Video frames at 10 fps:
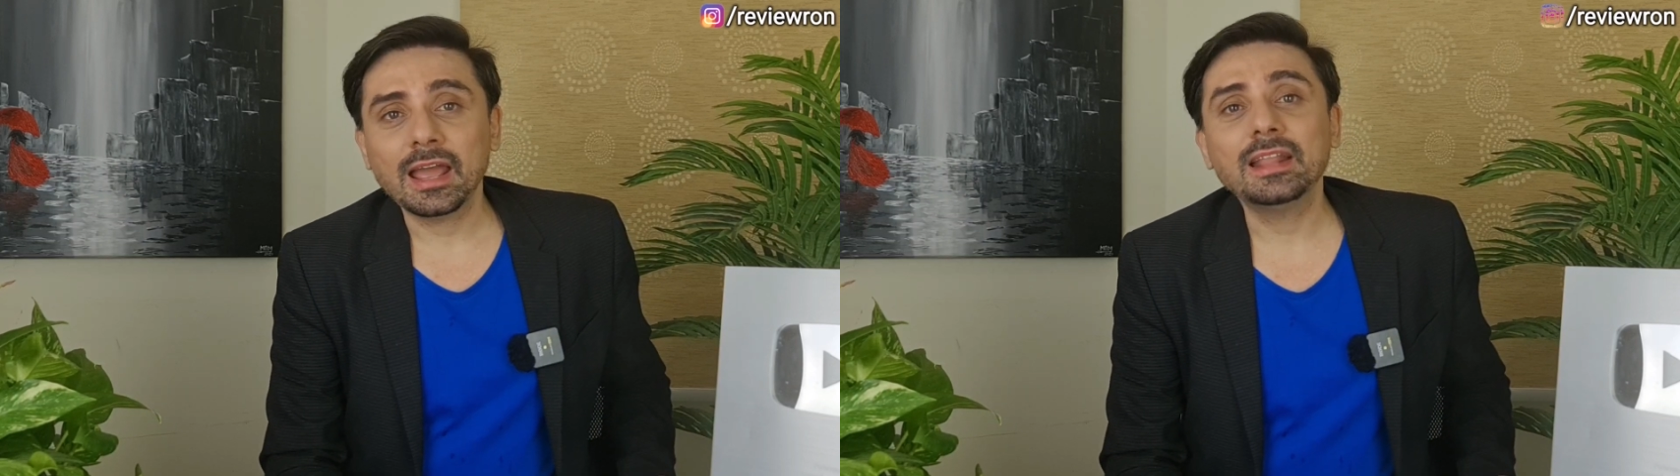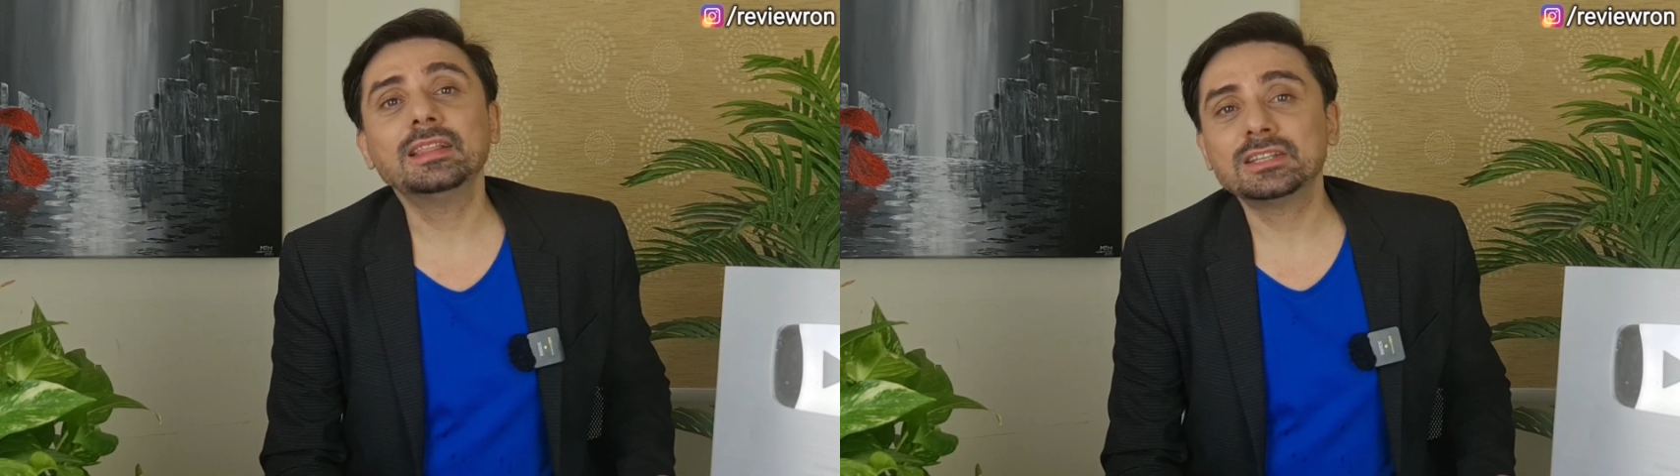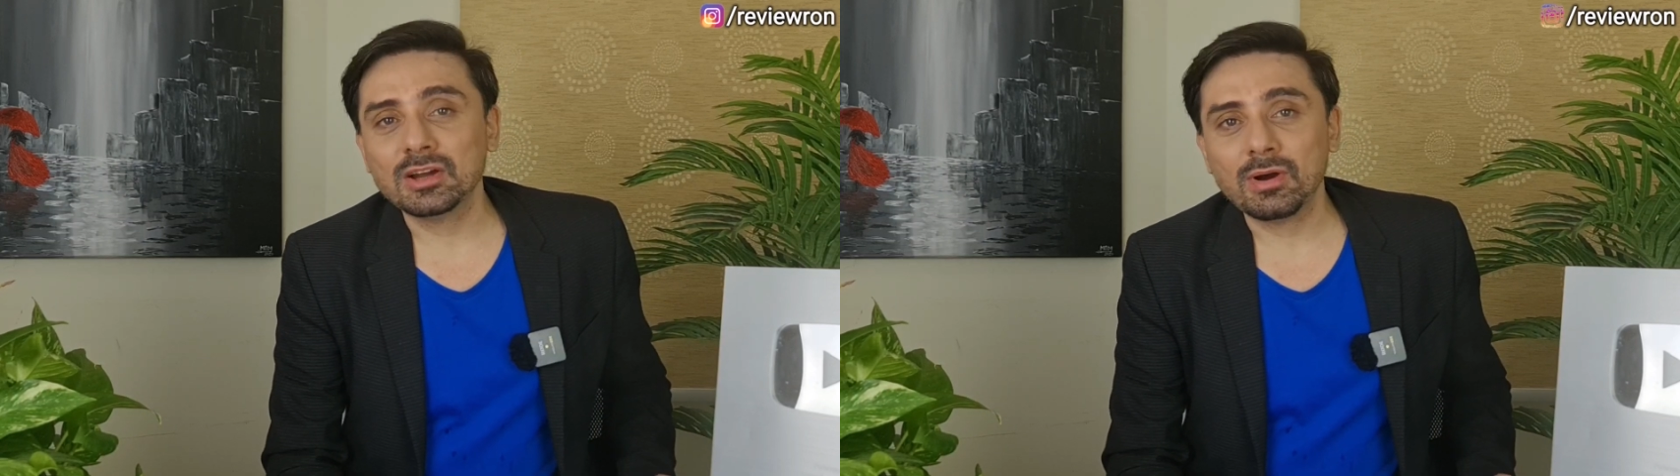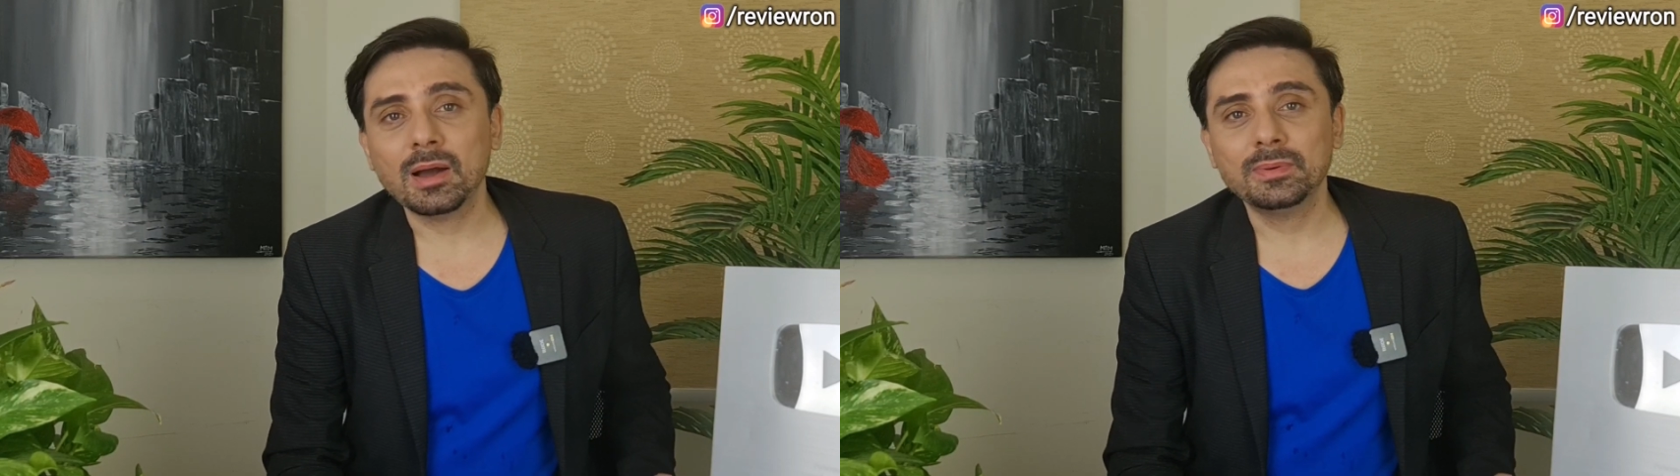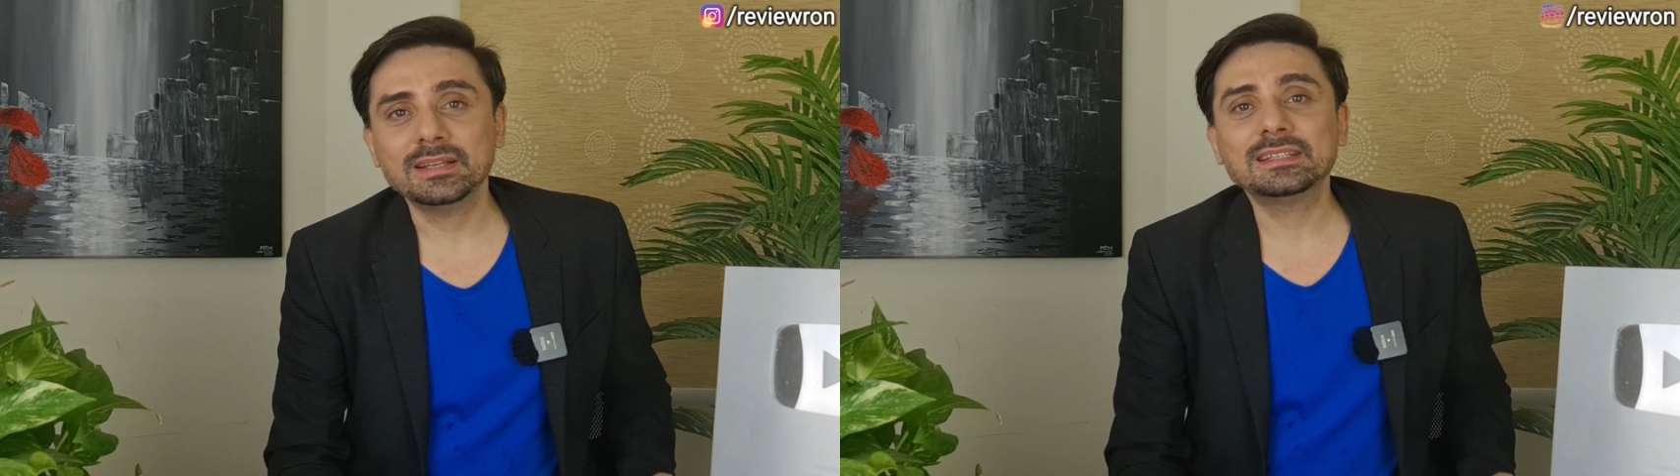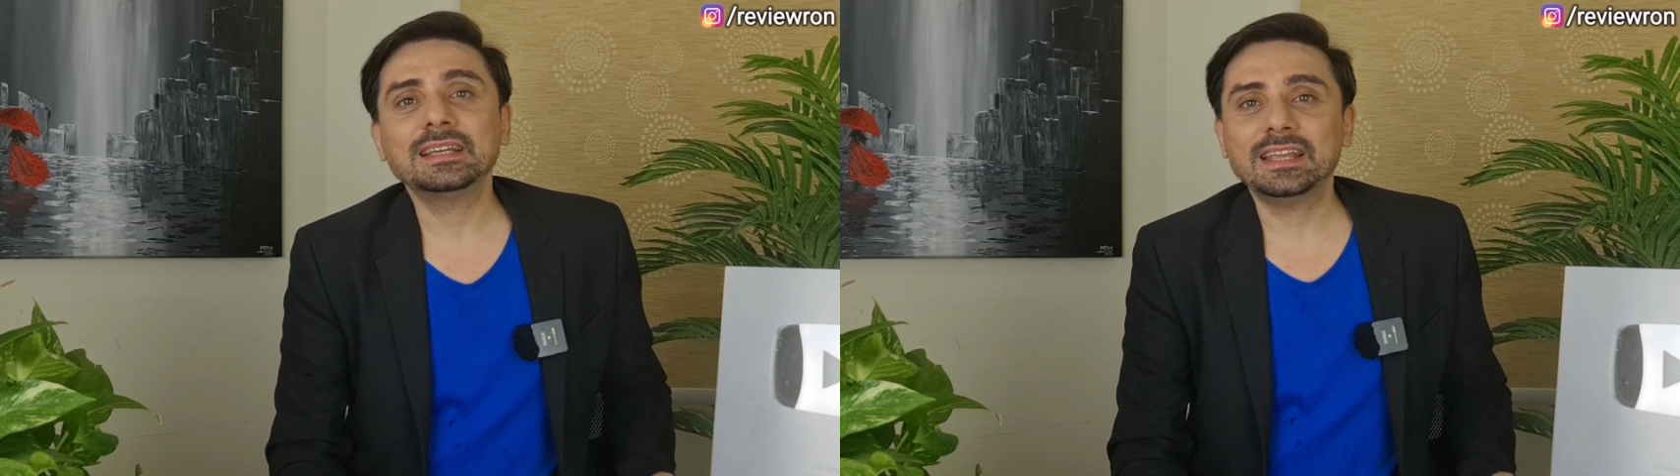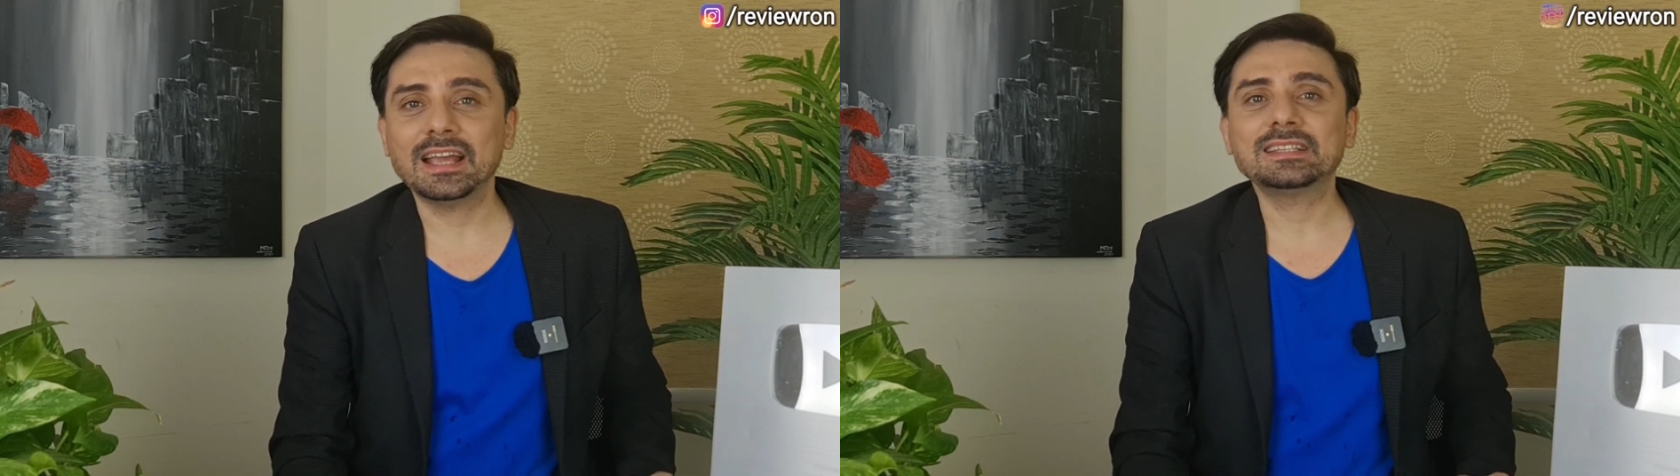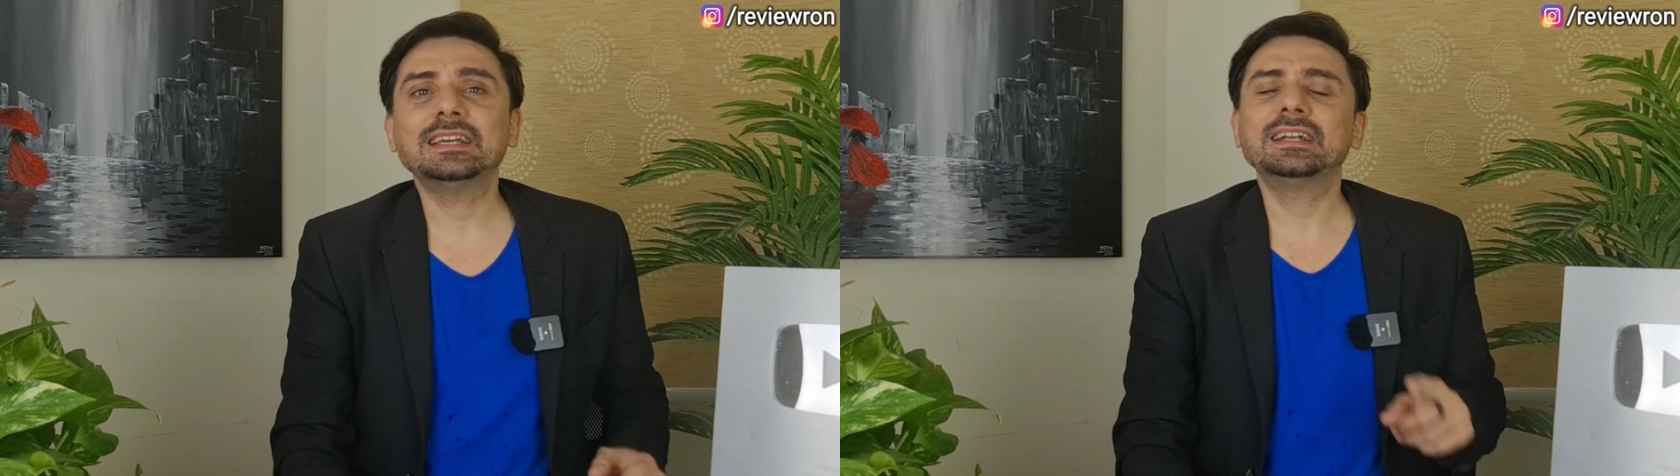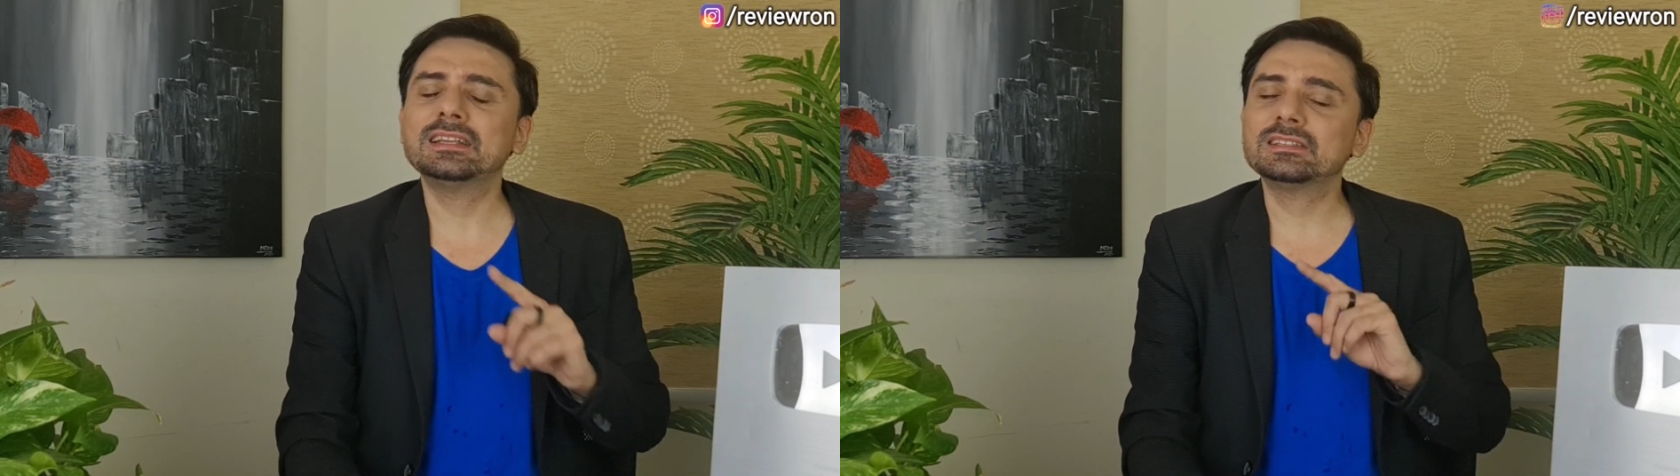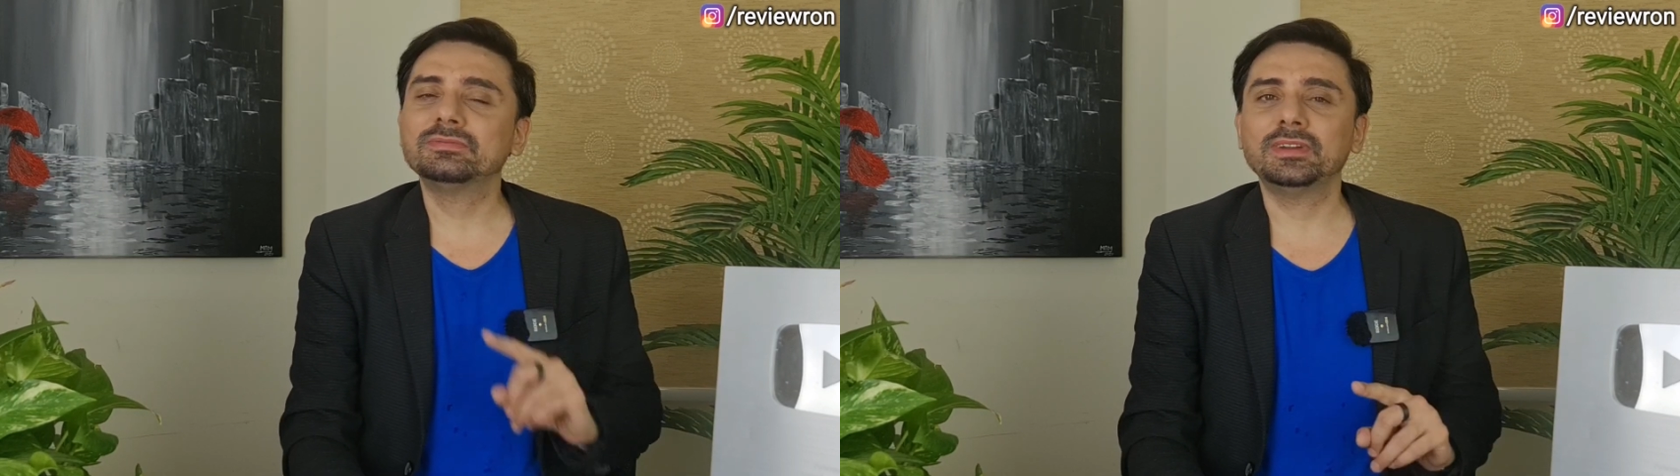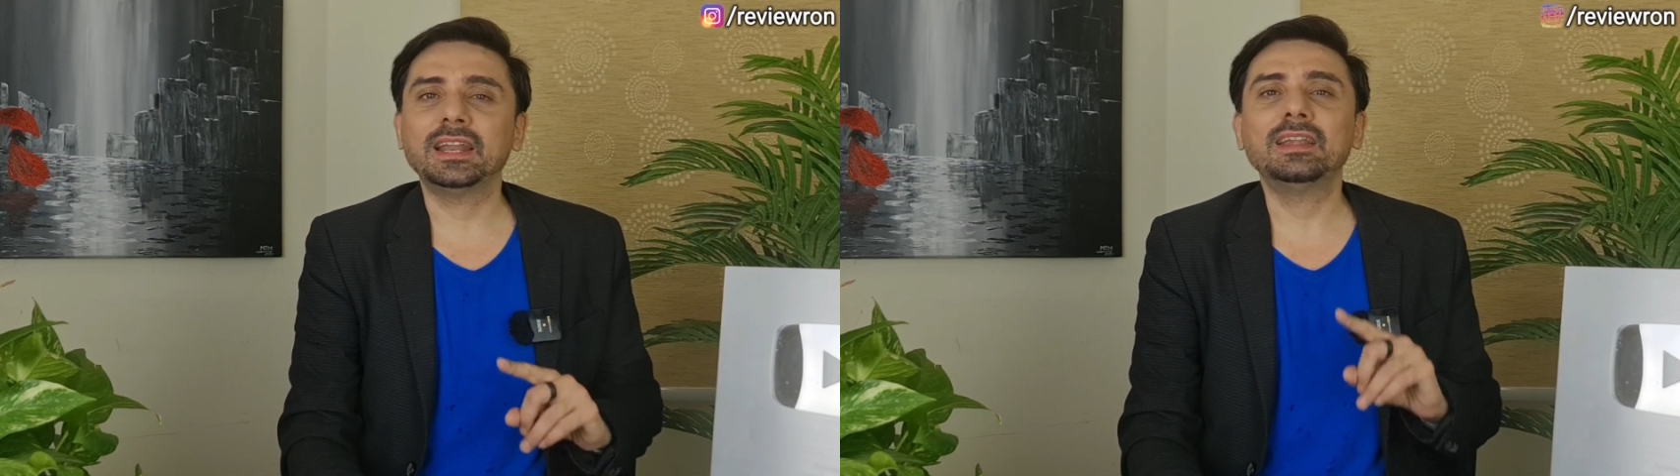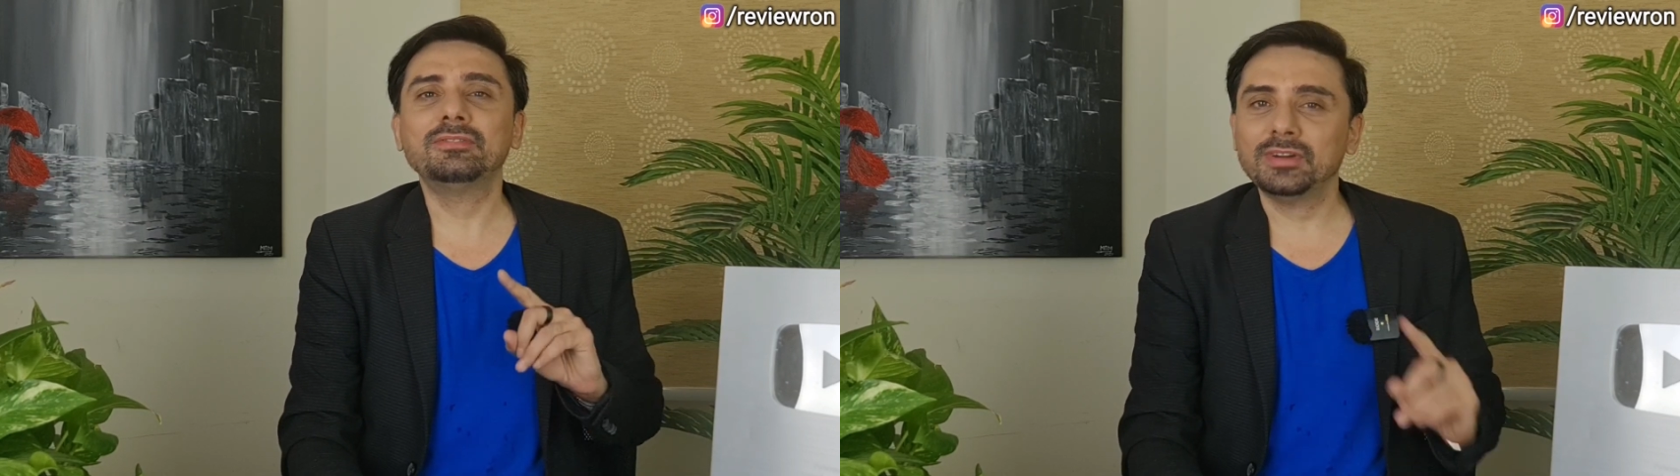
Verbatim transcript: And the jawab is yes, it is very